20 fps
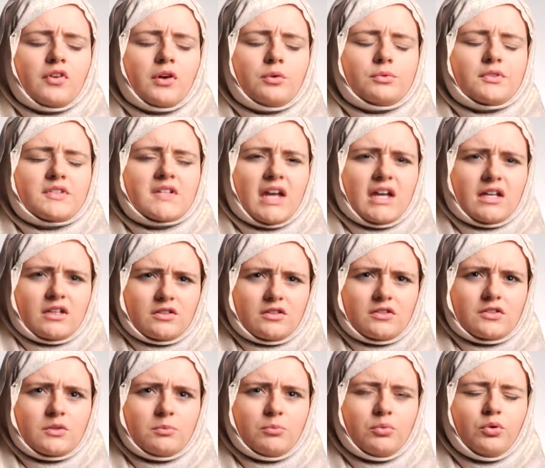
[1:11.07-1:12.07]
I was getting the
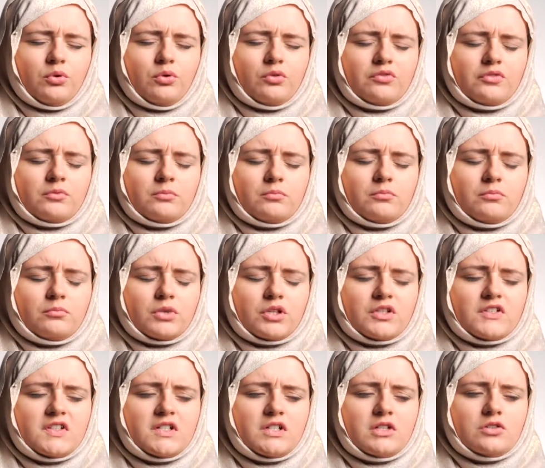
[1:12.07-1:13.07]
support from my
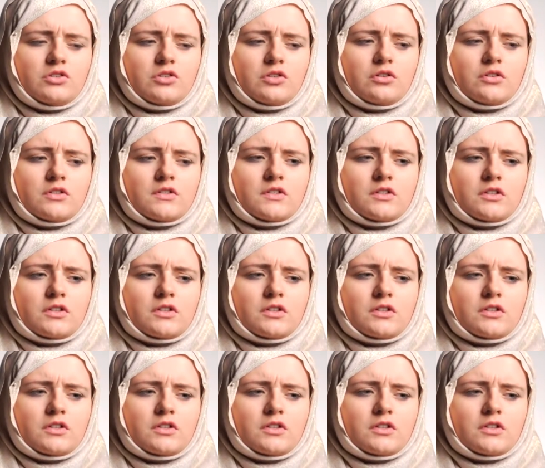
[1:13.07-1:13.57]
teachers